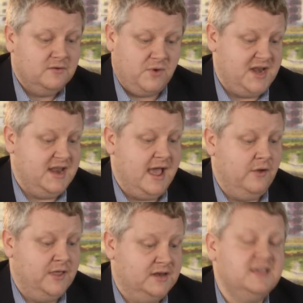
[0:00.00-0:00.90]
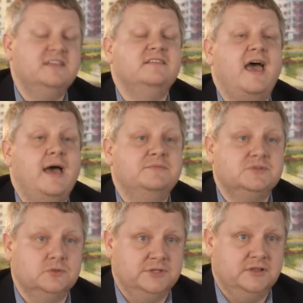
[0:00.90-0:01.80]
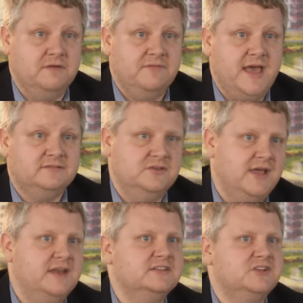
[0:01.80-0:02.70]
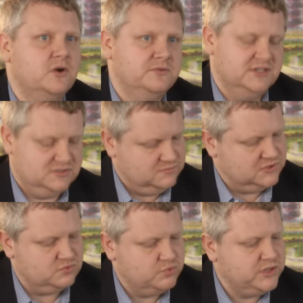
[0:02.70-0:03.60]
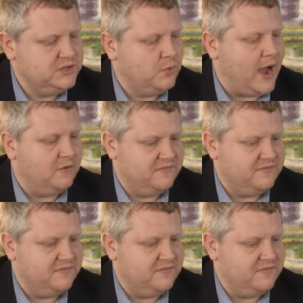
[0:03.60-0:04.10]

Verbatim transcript: rain down, and kids absolutely love that. So you kind of start with this, this really wow